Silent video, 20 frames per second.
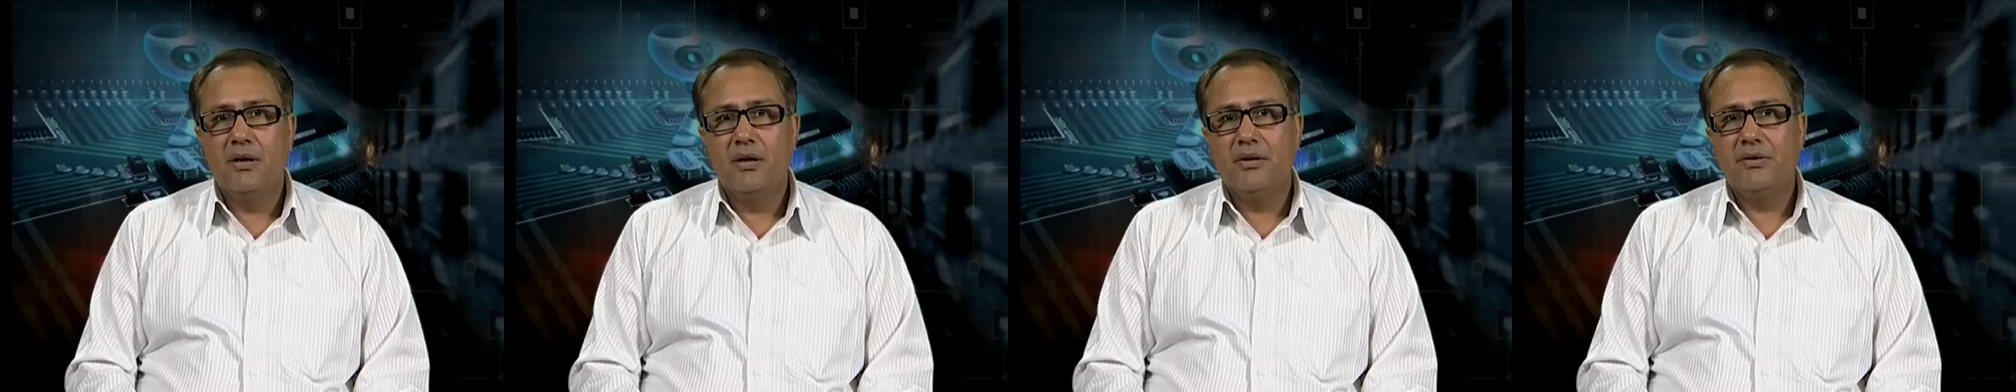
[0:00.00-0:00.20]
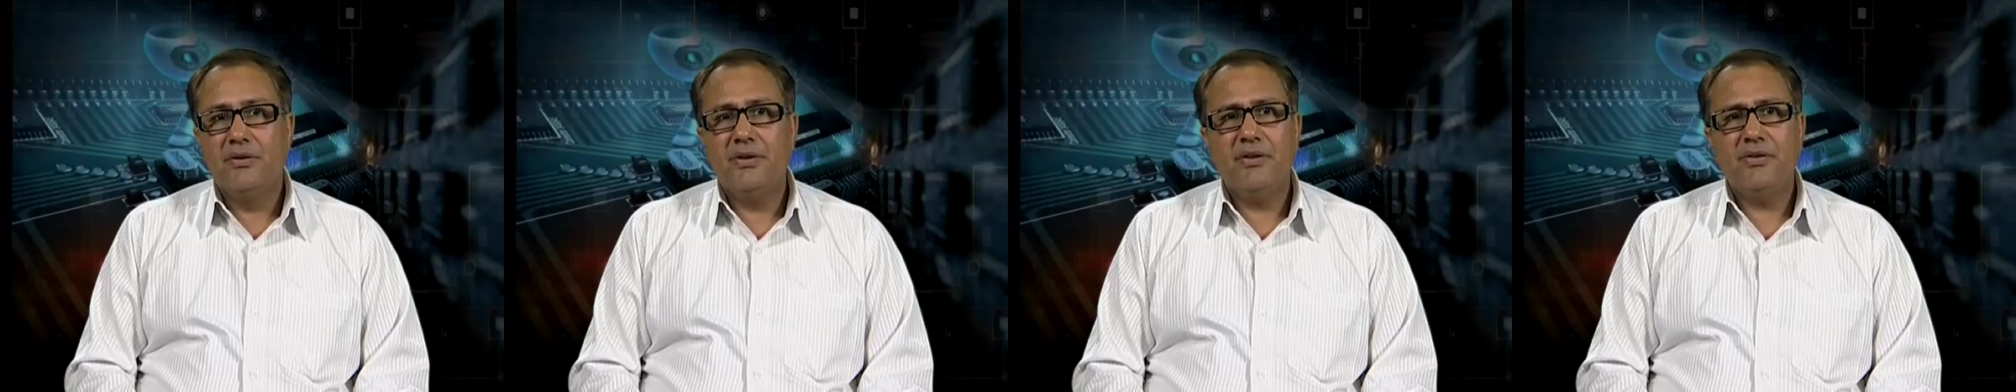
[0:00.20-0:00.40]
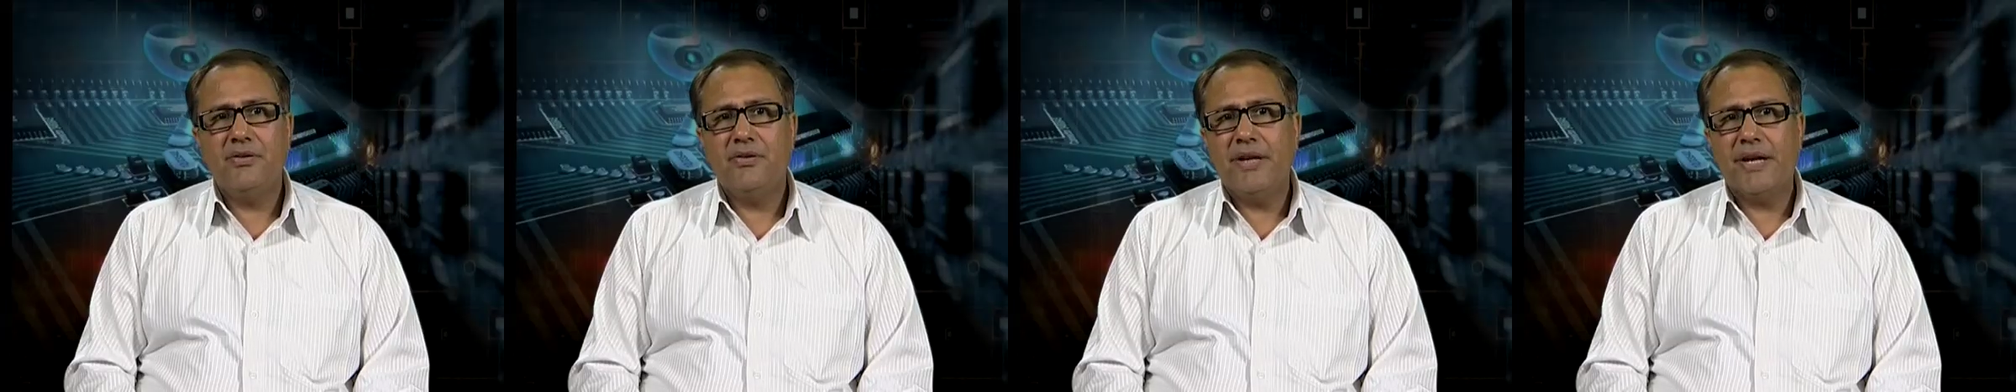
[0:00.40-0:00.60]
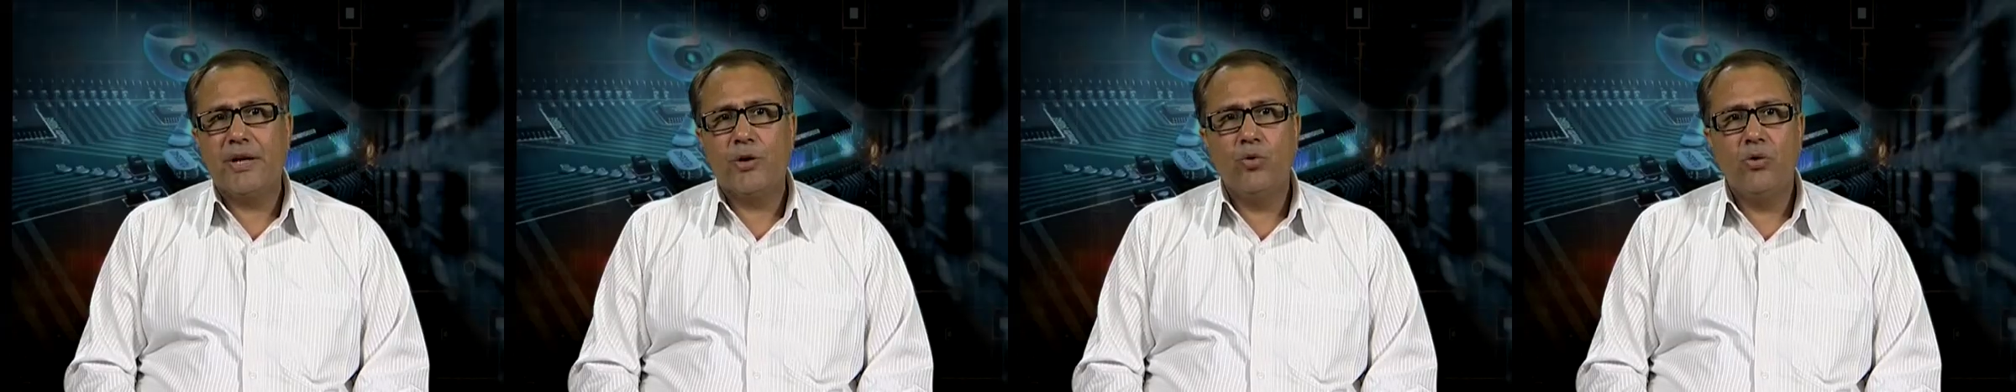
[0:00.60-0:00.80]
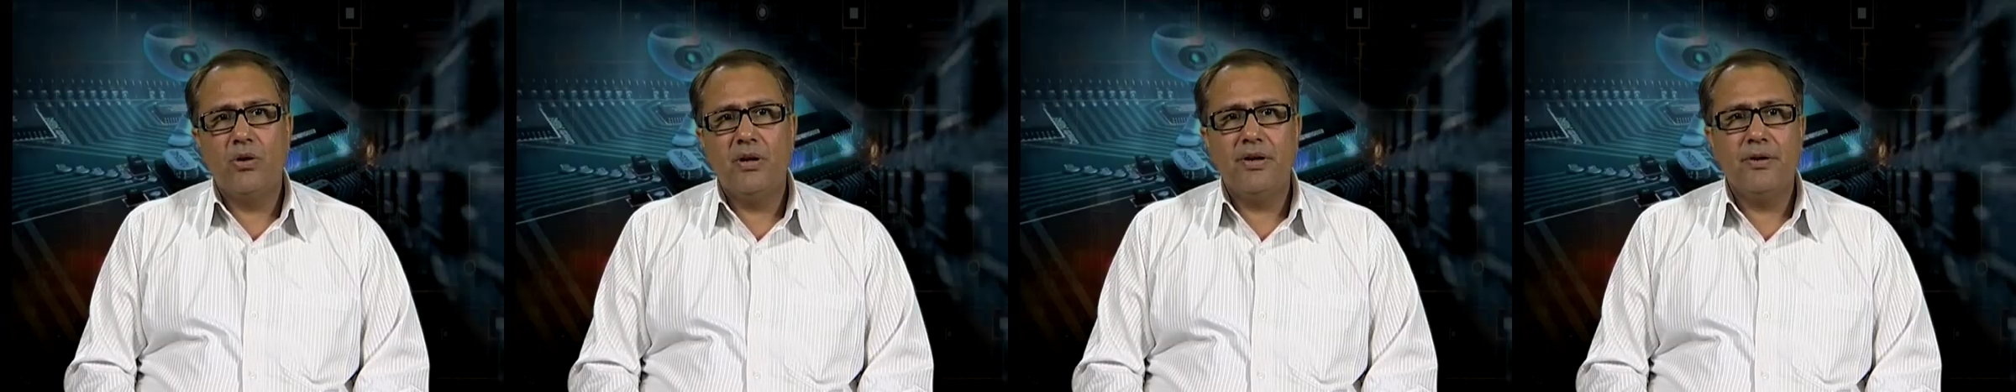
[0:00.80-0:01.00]
This
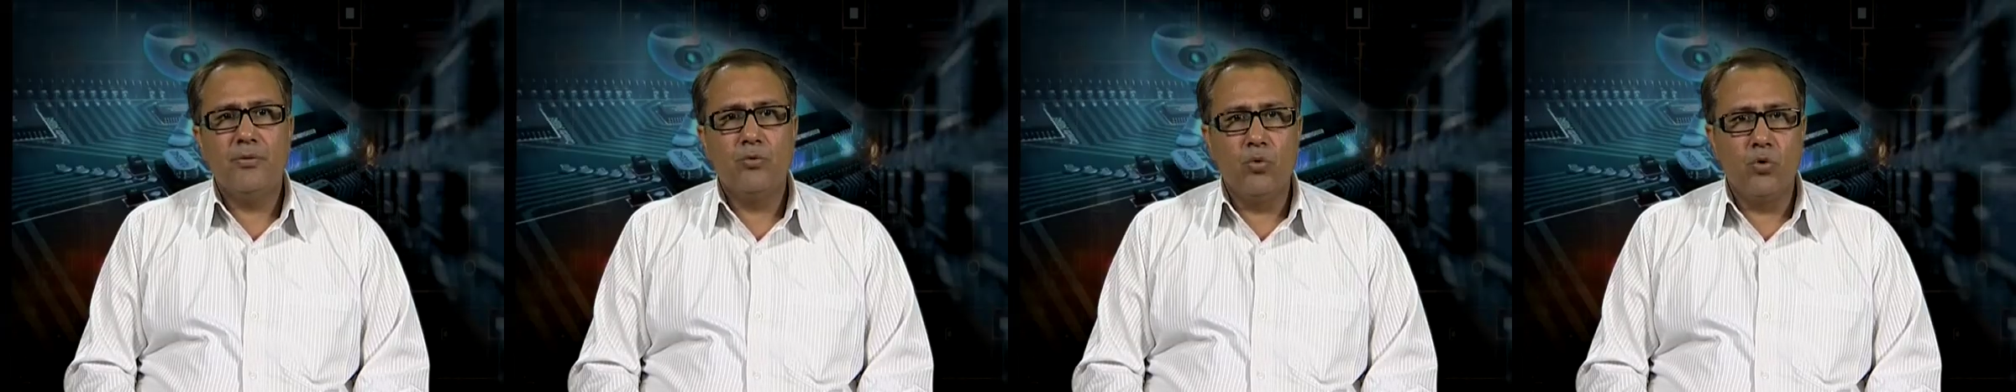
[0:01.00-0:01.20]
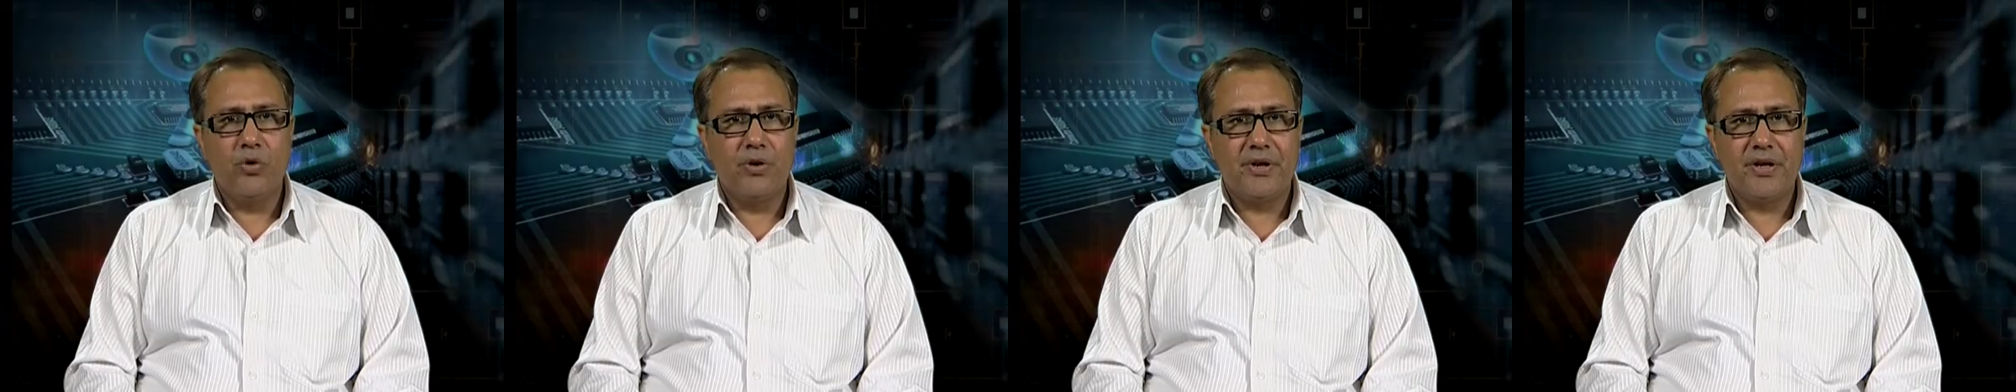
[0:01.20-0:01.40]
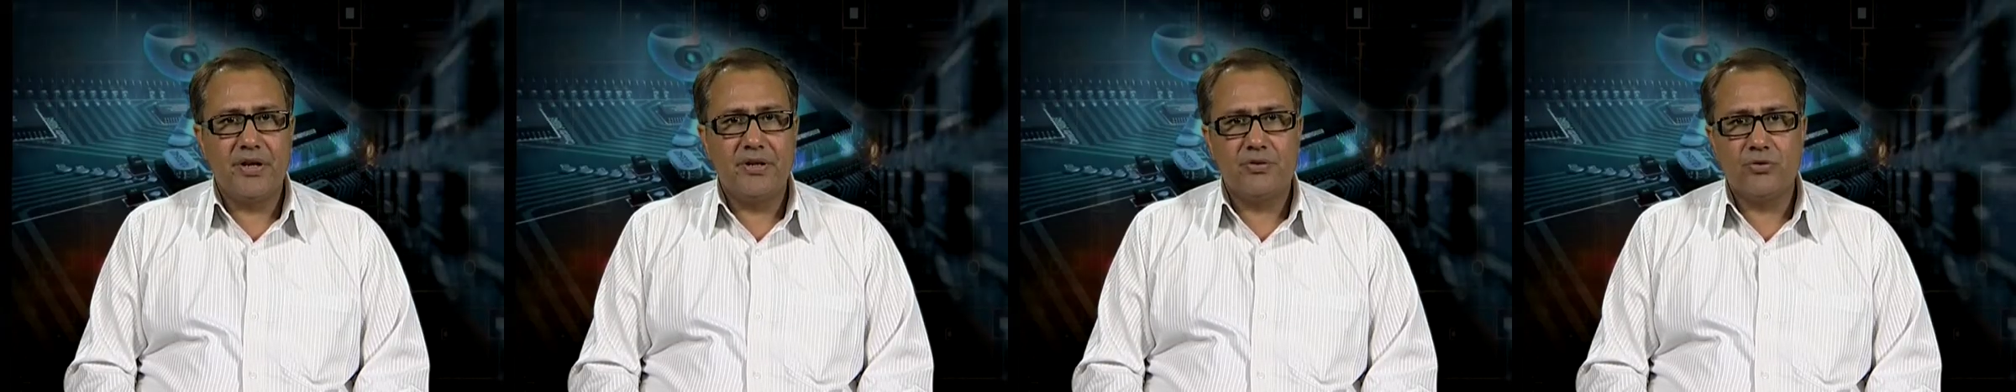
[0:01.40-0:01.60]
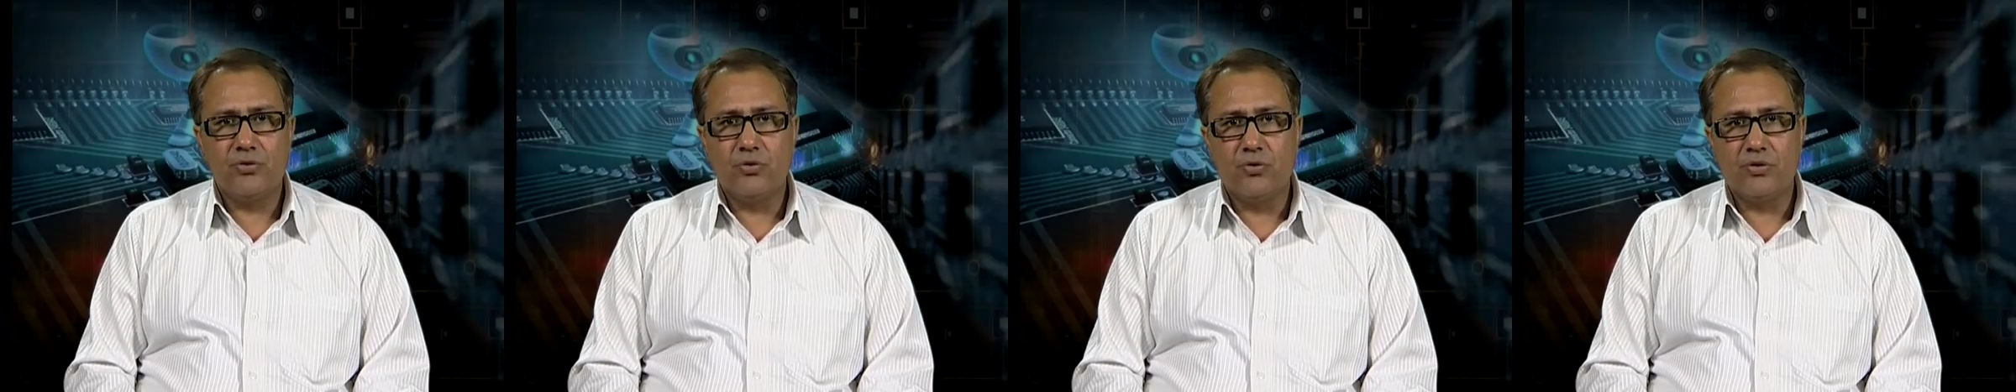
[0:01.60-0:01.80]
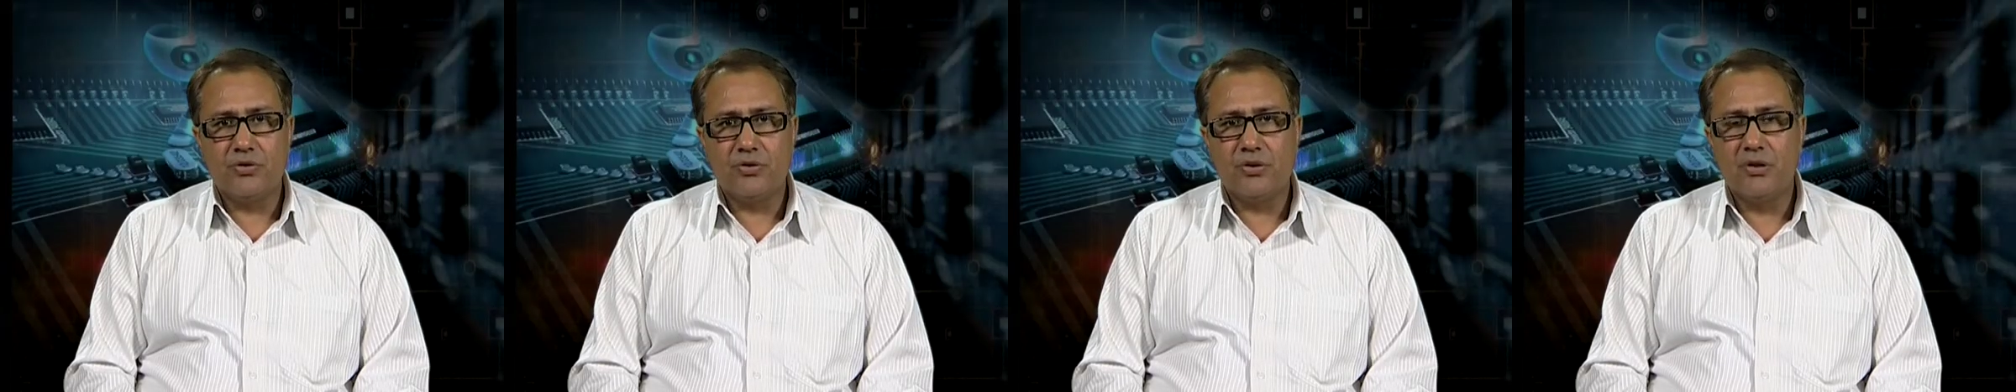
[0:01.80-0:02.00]
equivalent voltage
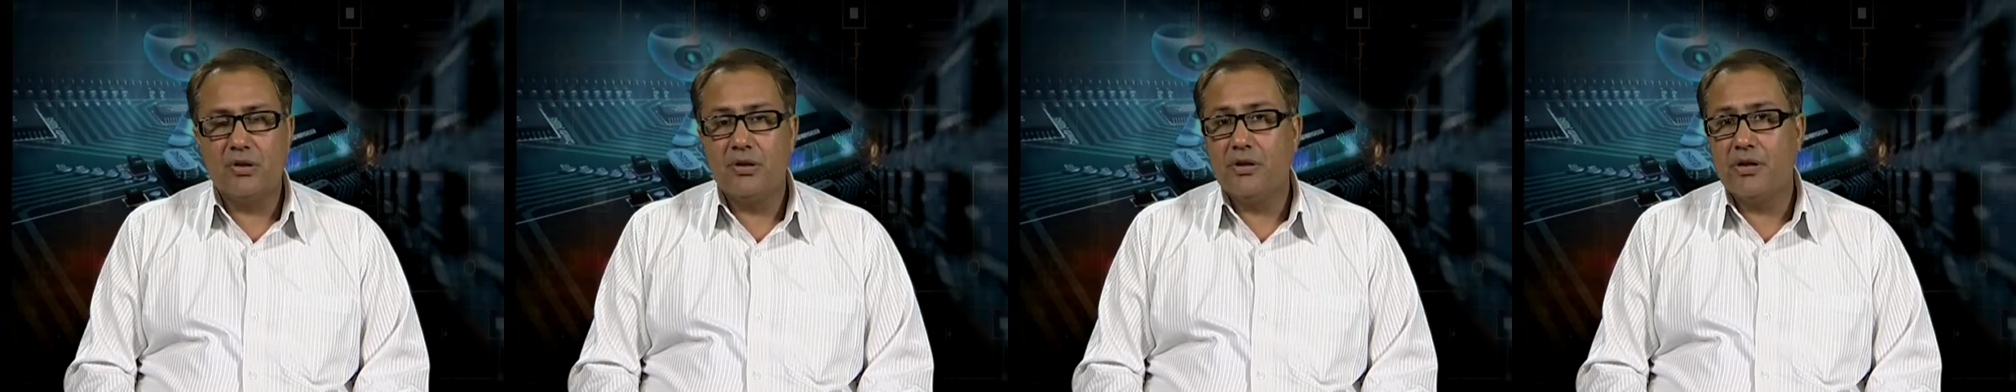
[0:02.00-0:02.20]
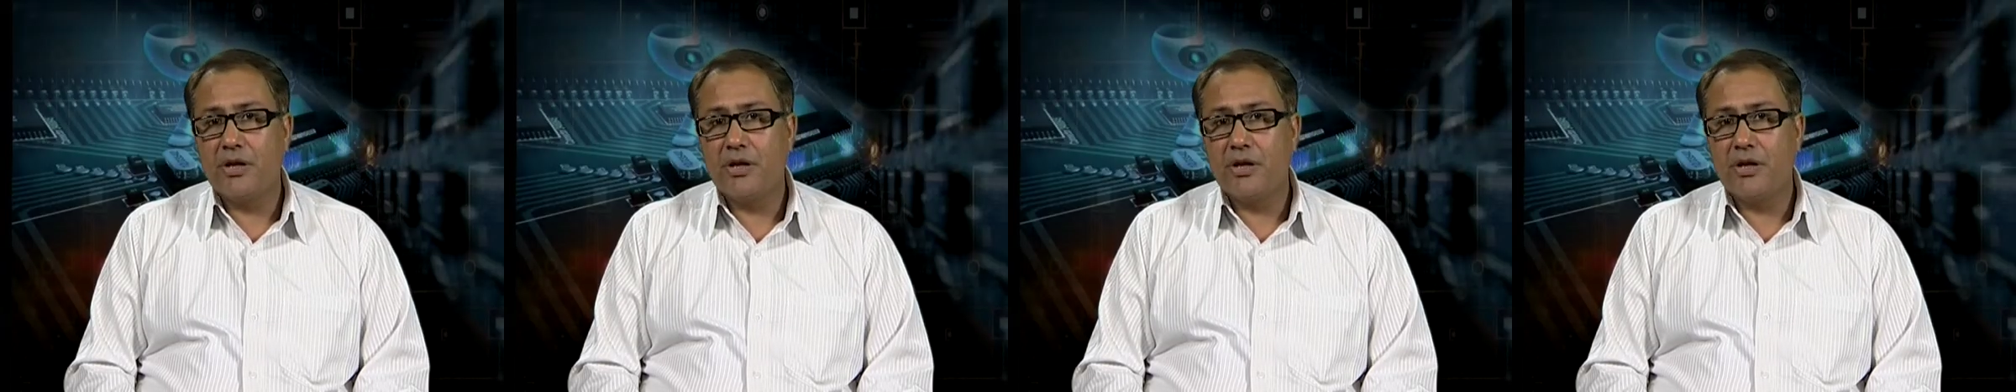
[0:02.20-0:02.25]
source